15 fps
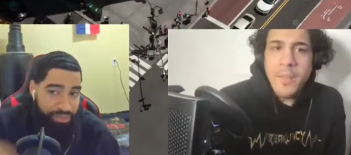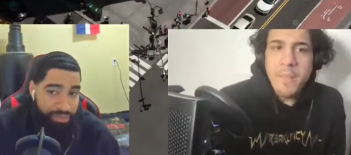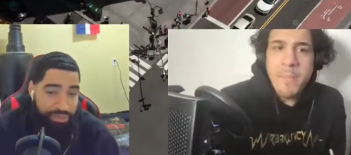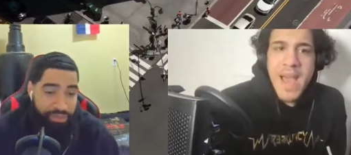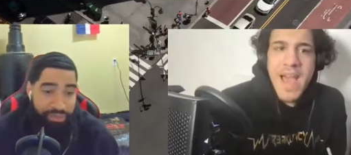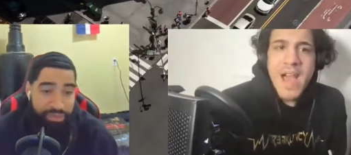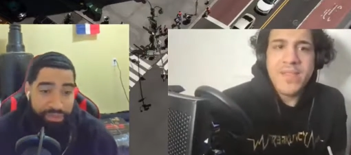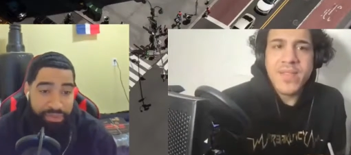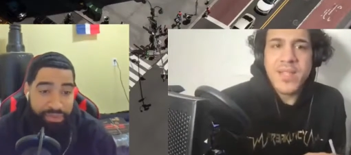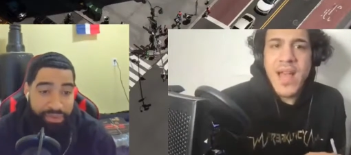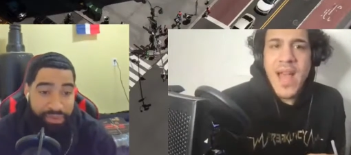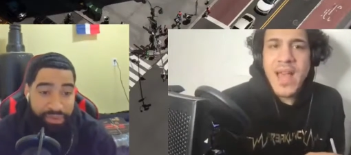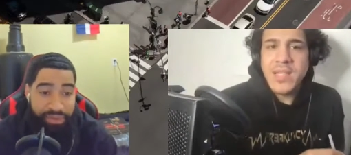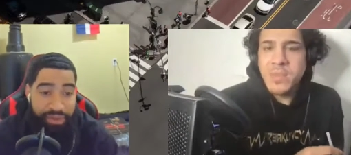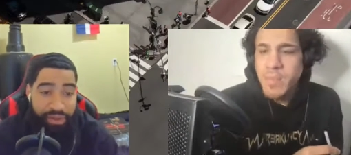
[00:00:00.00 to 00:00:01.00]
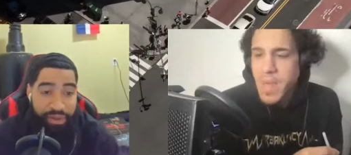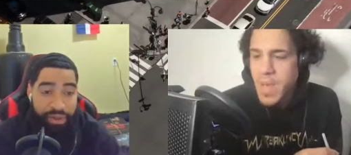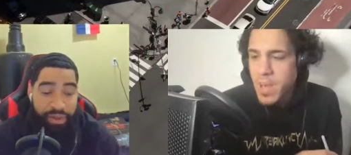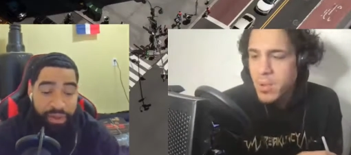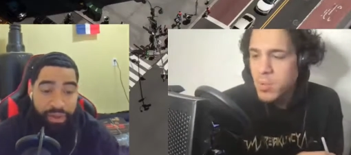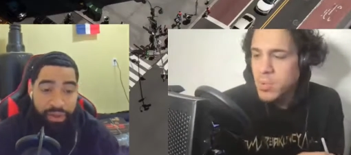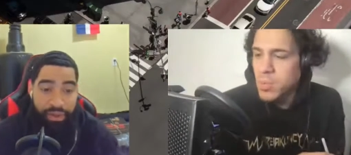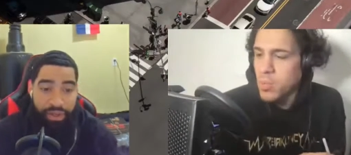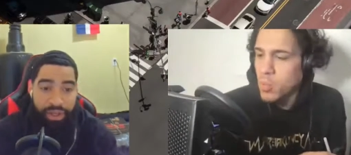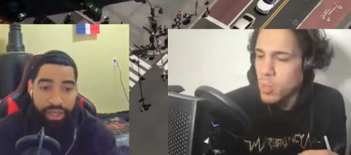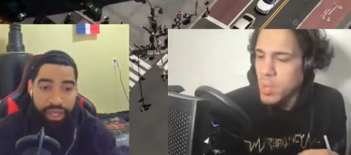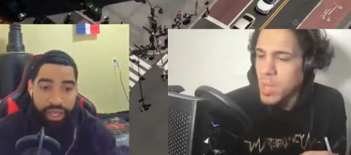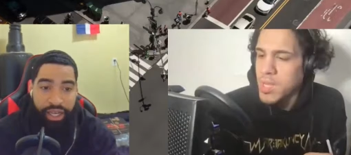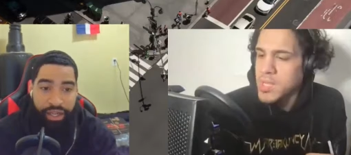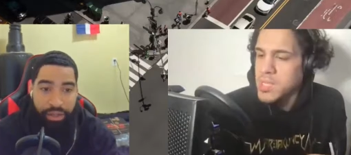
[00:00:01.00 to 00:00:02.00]
Speaker 1: Math's last battle
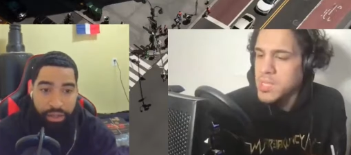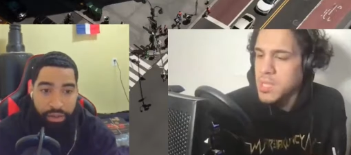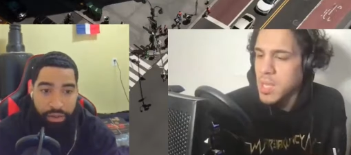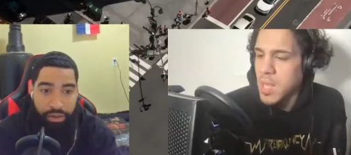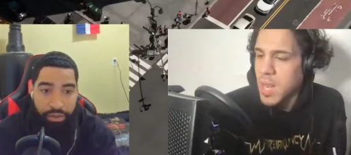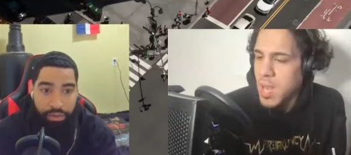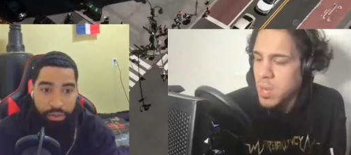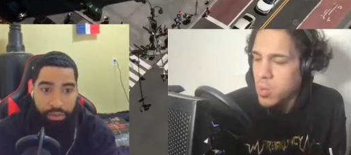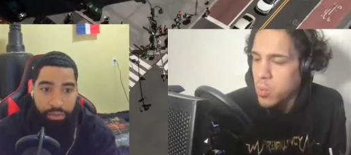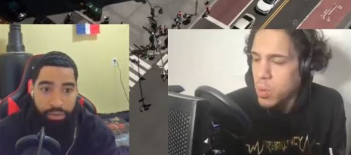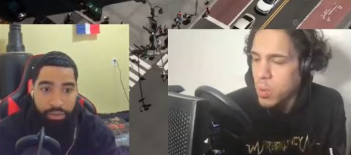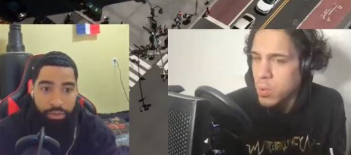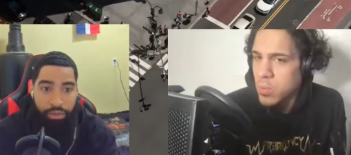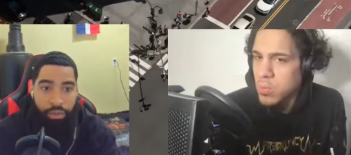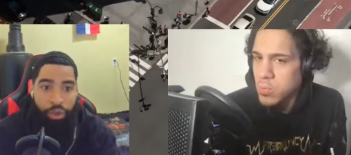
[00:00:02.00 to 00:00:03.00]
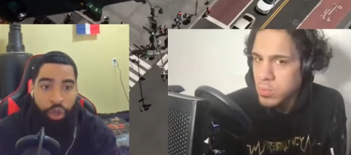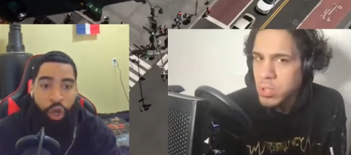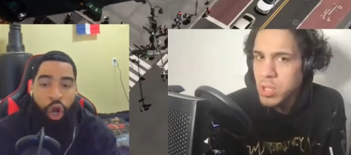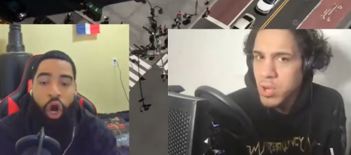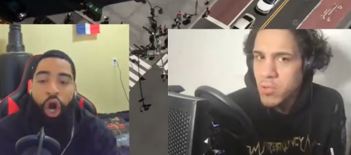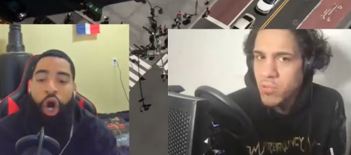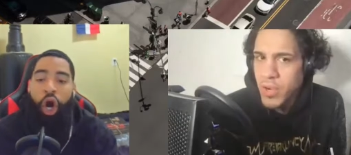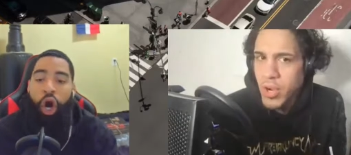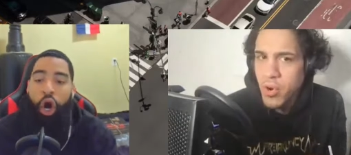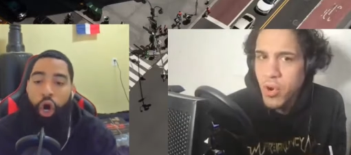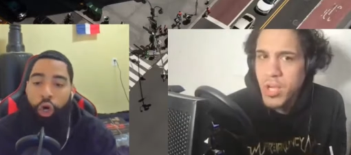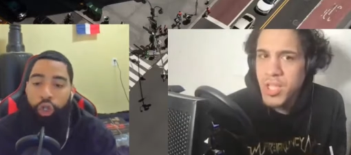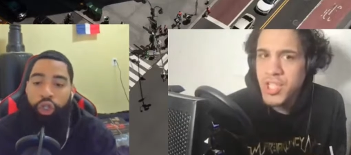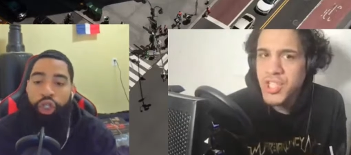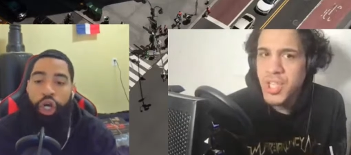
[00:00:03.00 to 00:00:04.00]
yeah. was, and I quote.
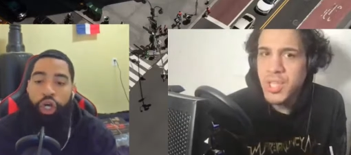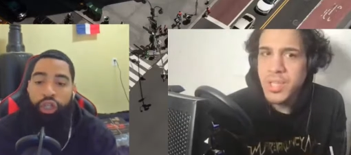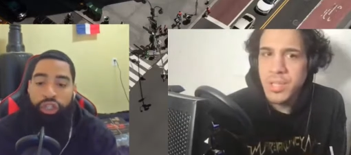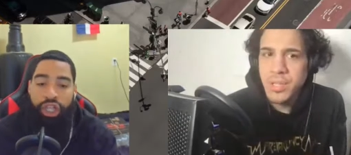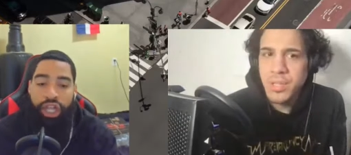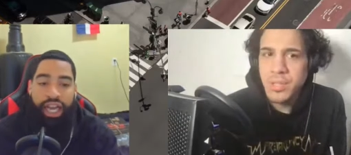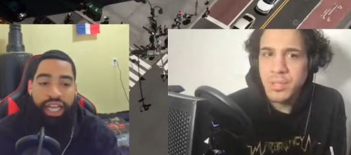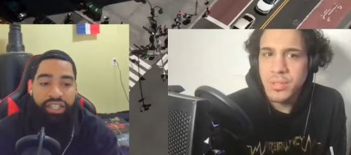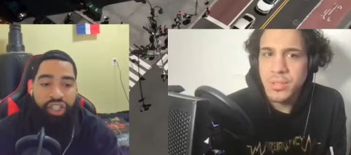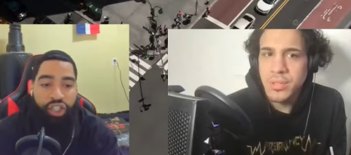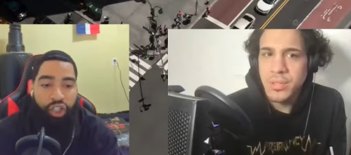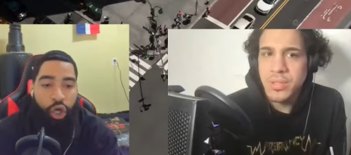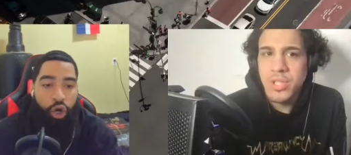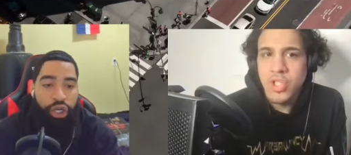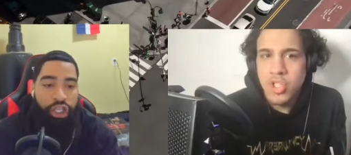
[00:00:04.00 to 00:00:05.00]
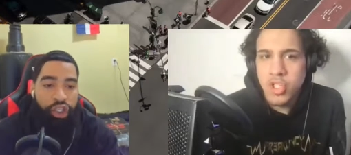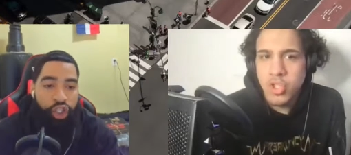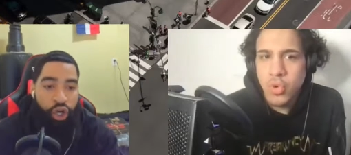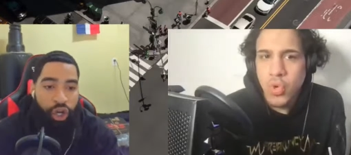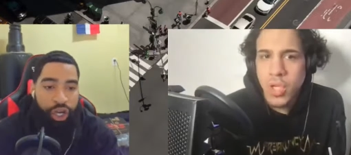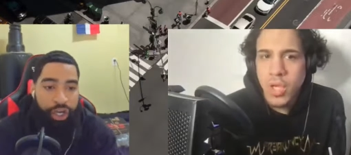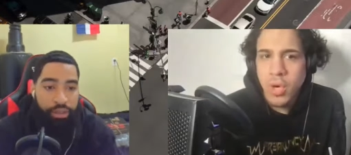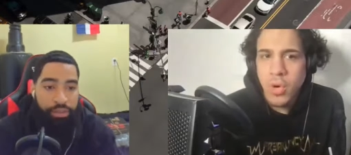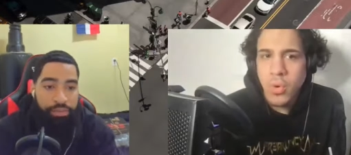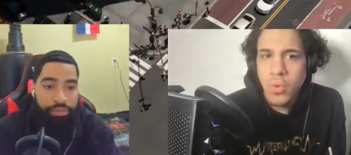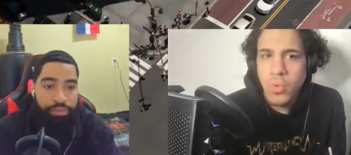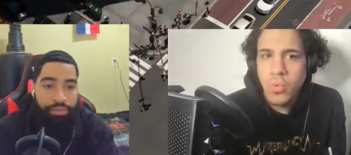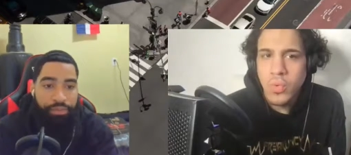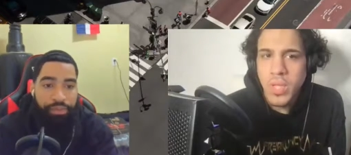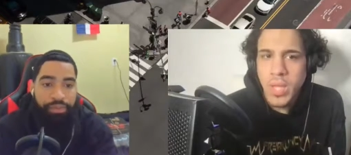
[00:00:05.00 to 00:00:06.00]
Oh,
Speaker 2: the the Legends Only joint.
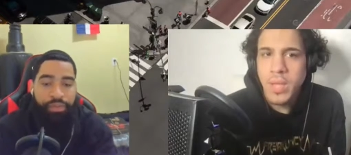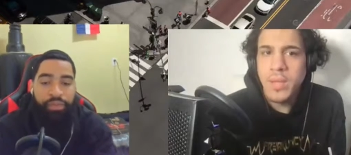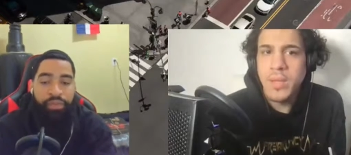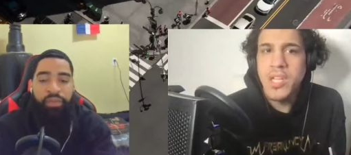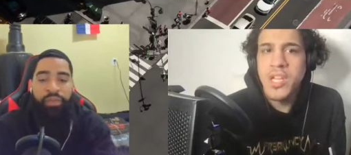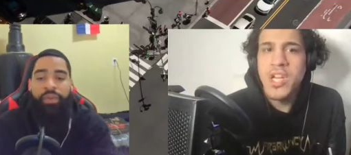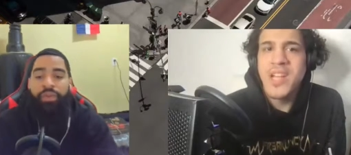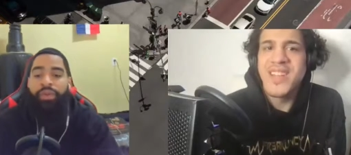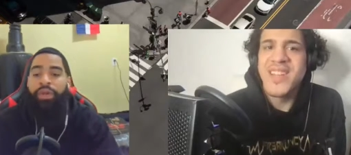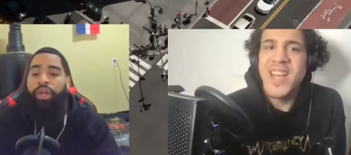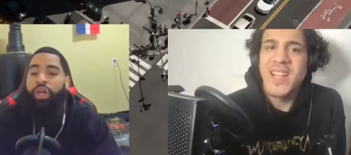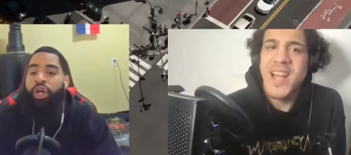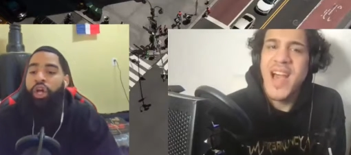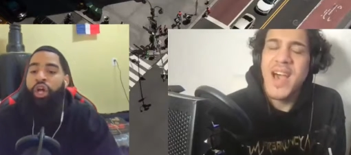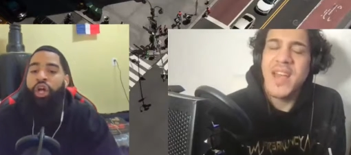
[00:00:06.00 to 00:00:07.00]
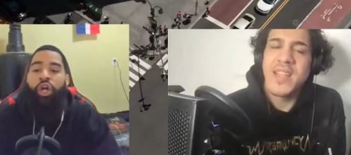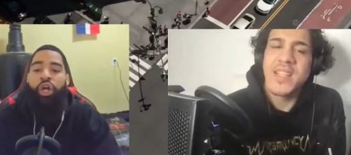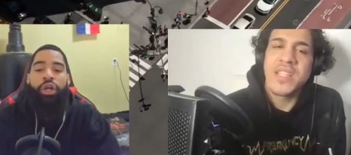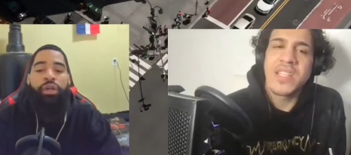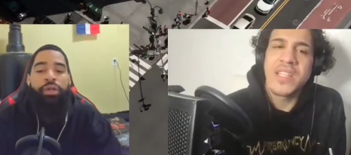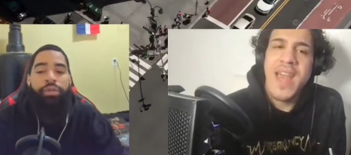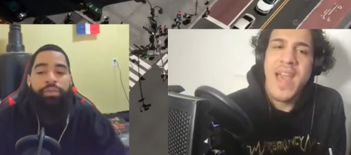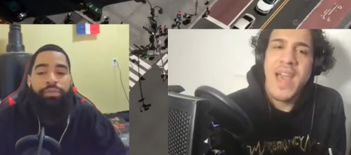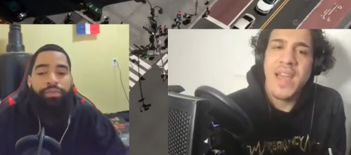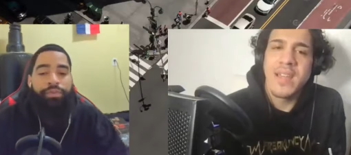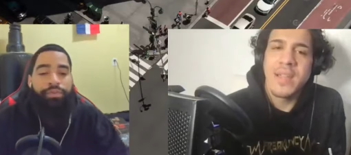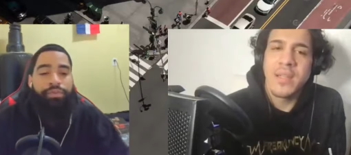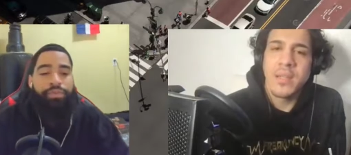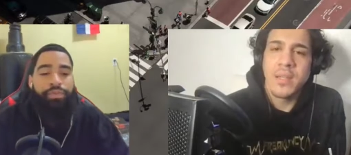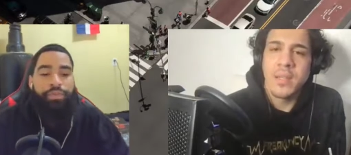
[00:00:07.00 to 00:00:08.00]
Speaker 1: Studio, yeah. That how does
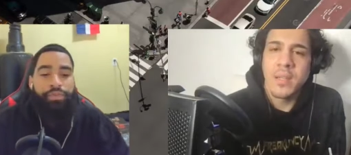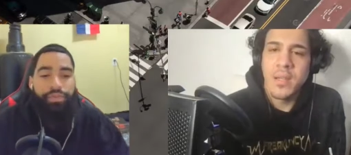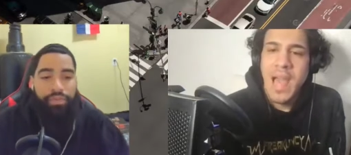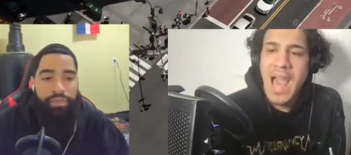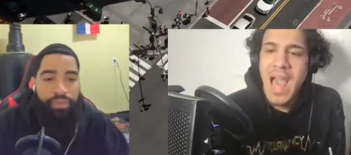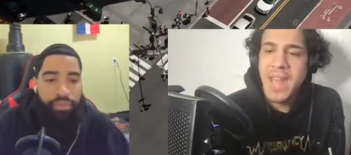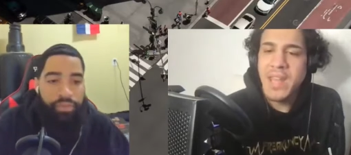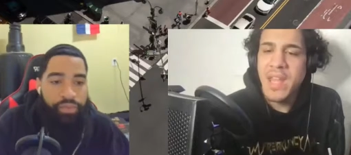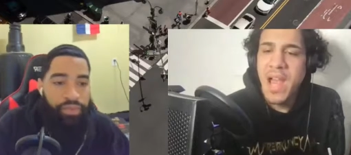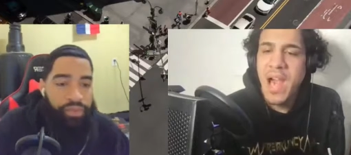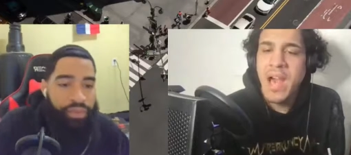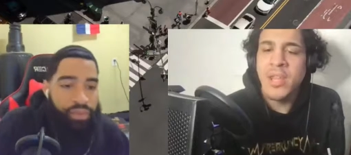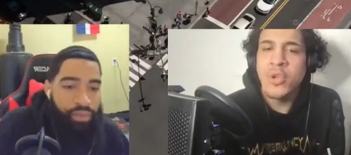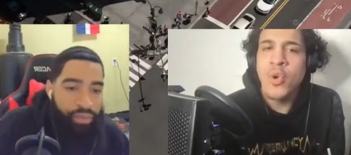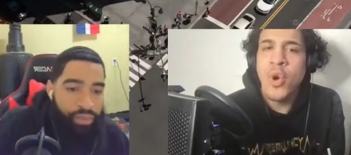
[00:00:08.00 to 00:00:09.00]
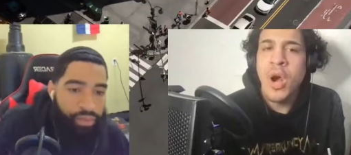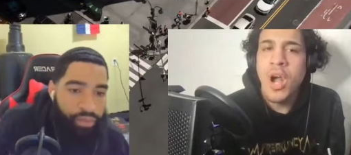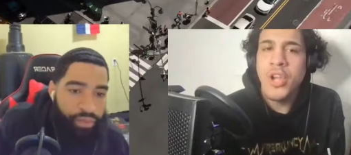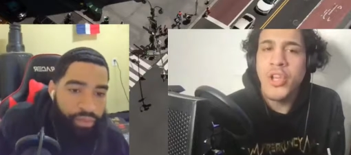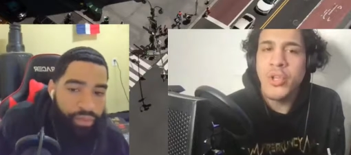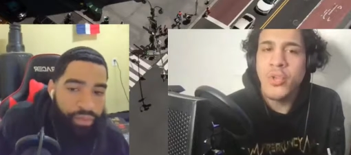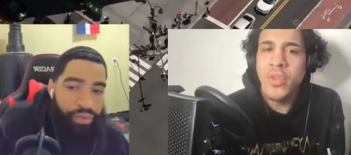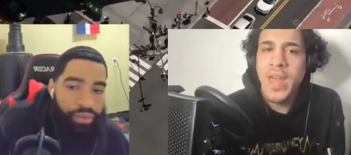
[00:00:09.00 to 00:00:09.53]
that how do how do you argue